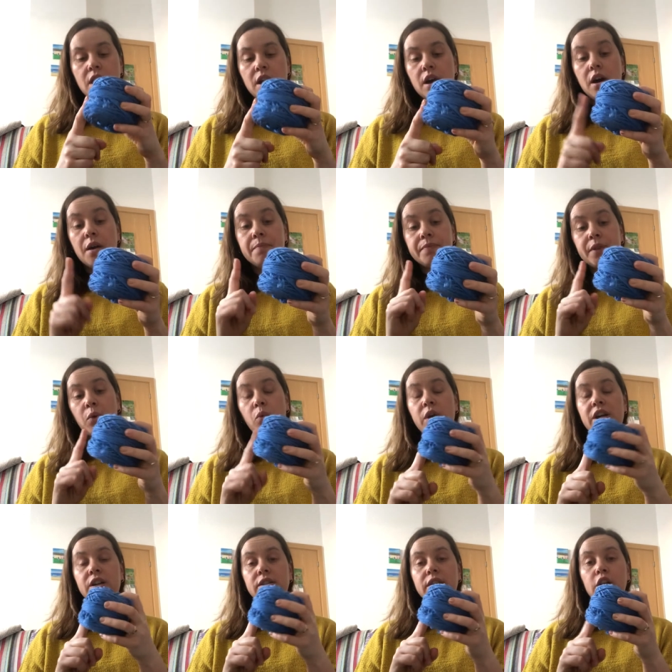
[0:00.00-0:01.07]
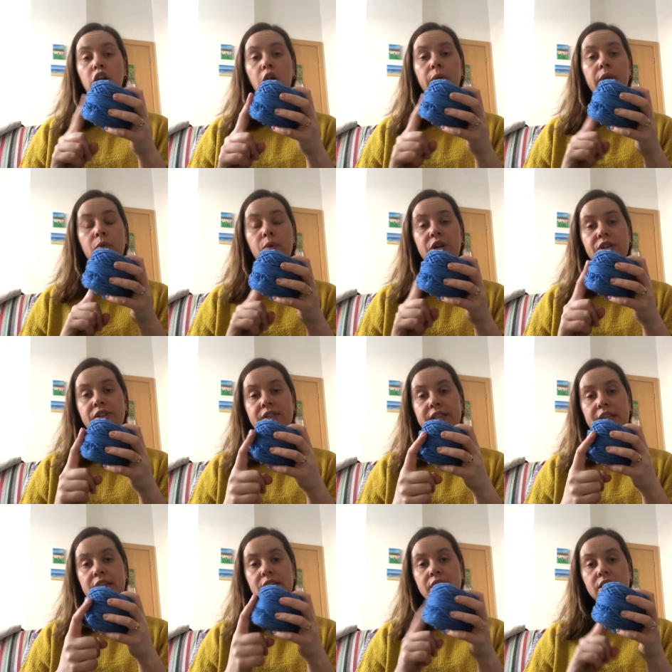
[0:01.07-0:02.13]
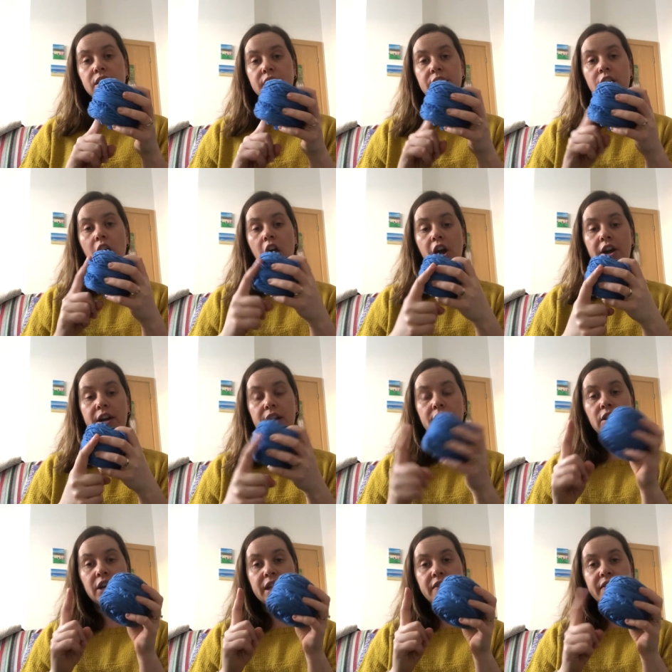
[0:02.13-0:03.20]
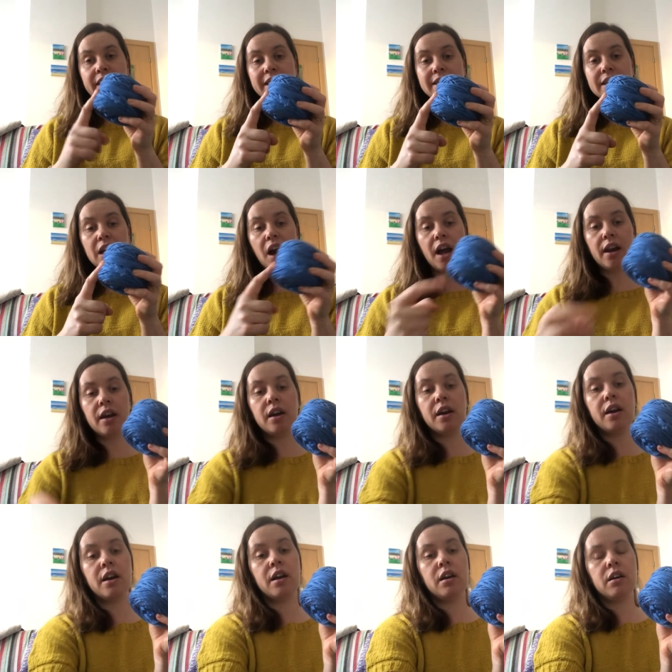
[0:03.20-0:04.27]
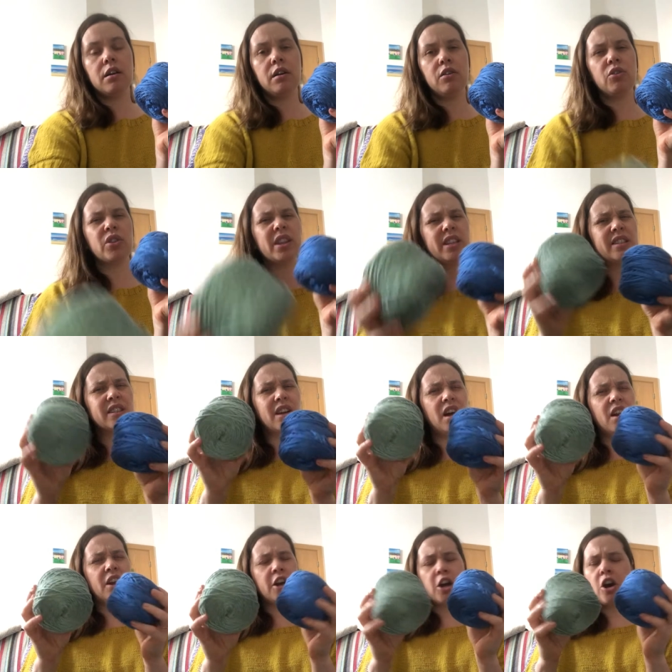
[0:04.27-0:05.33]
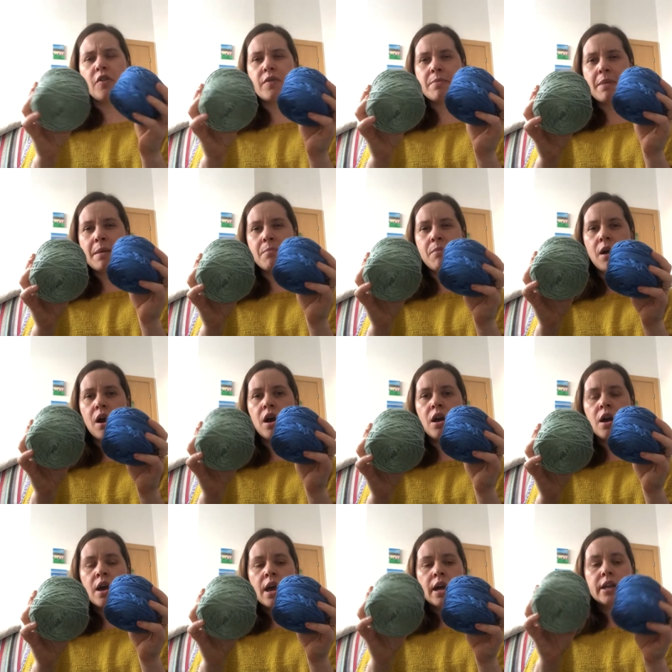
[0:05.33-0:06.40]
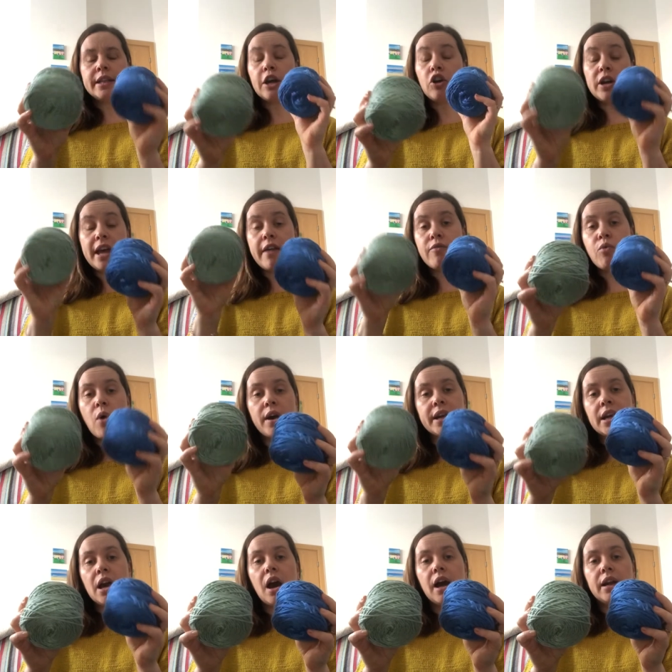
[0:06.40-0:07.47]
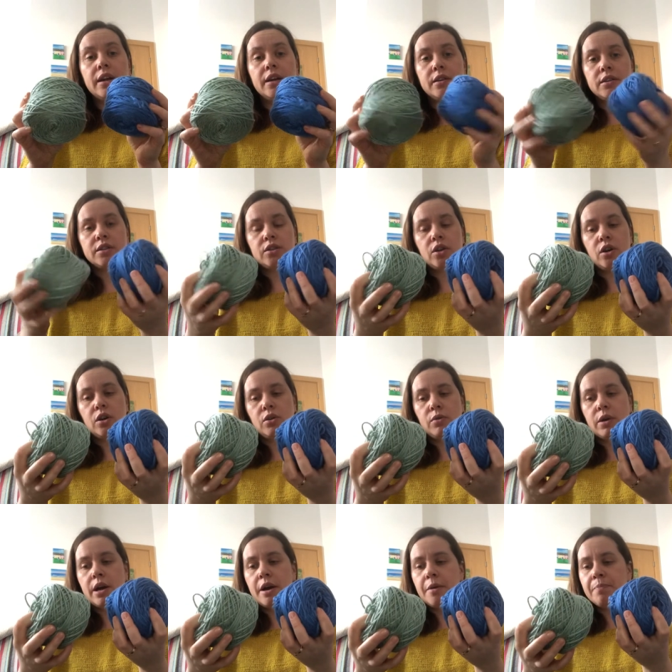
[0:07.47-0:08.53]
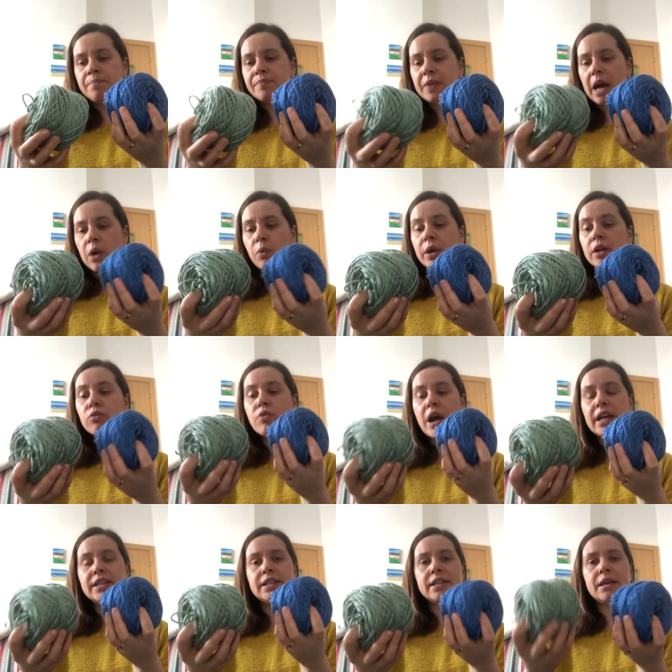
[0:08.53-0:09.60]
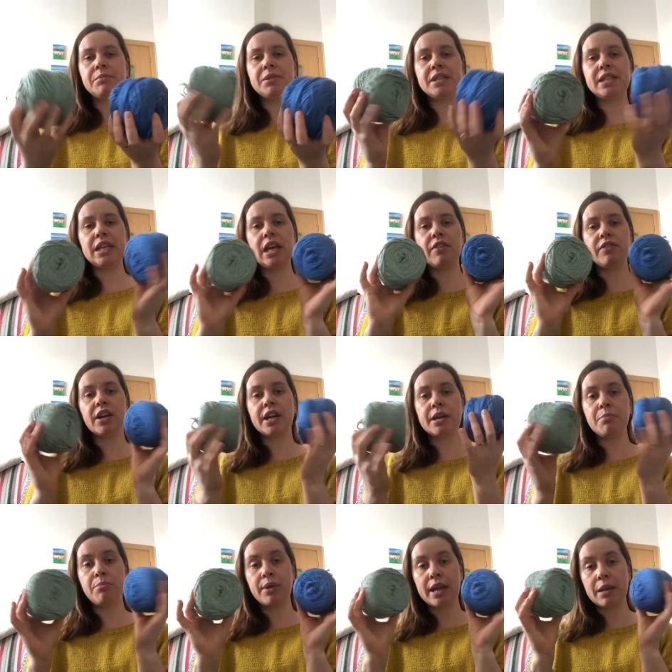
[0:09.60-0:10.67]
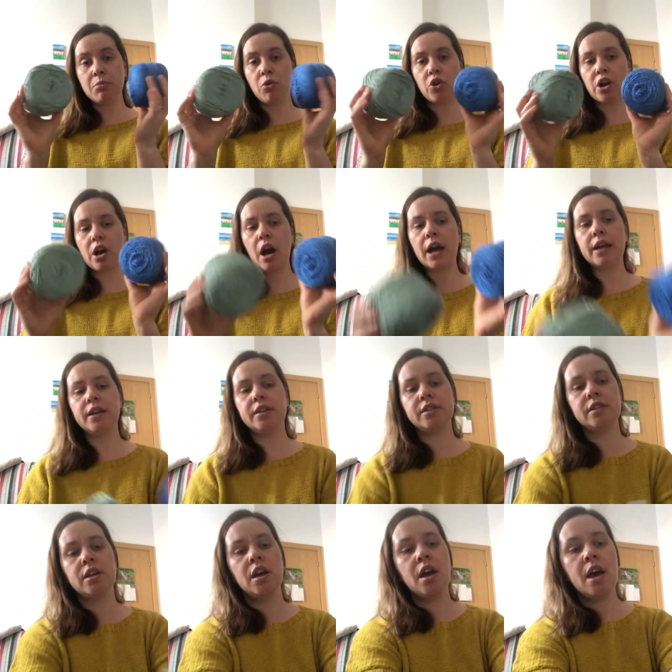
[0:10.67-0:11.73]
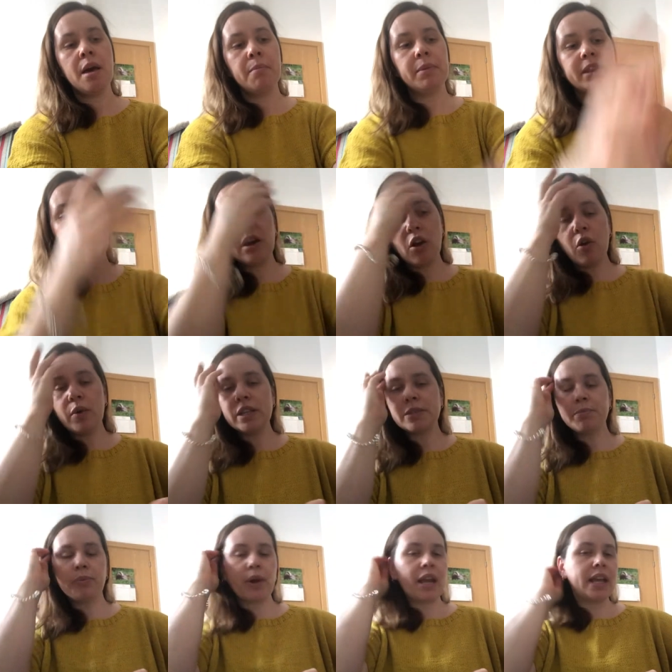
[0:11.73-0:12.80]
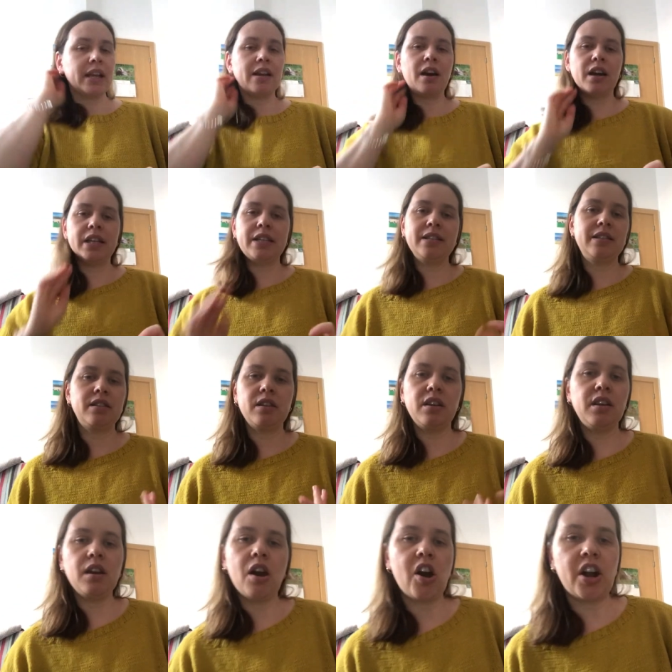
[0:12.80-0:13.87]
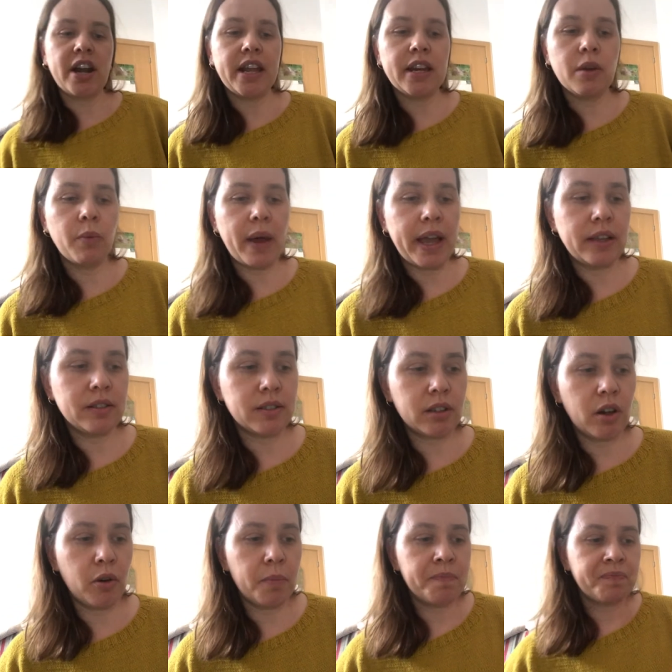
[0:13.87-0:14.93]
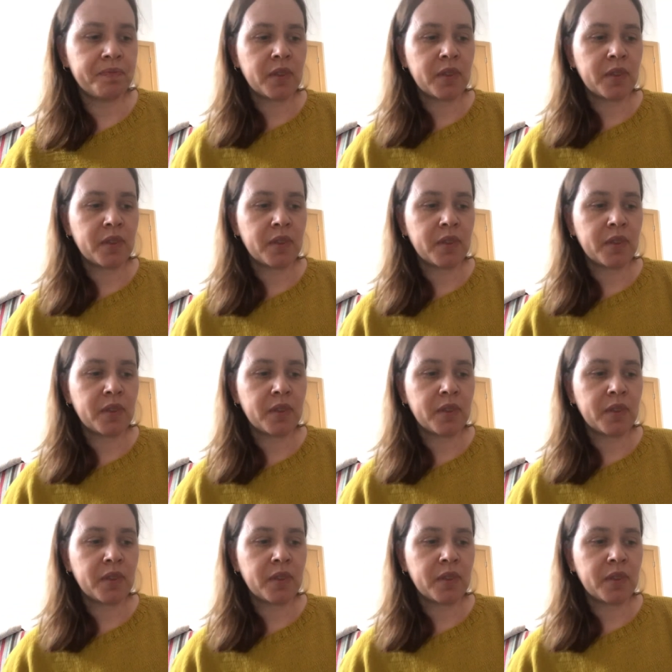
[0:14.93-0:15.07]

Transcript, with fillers: um, the, the glowing worsted yarn in this color or this color I can't remember they only have one color so um, I will write to them to see if they're gonna bring more colors but they always bring nice yarn anyway so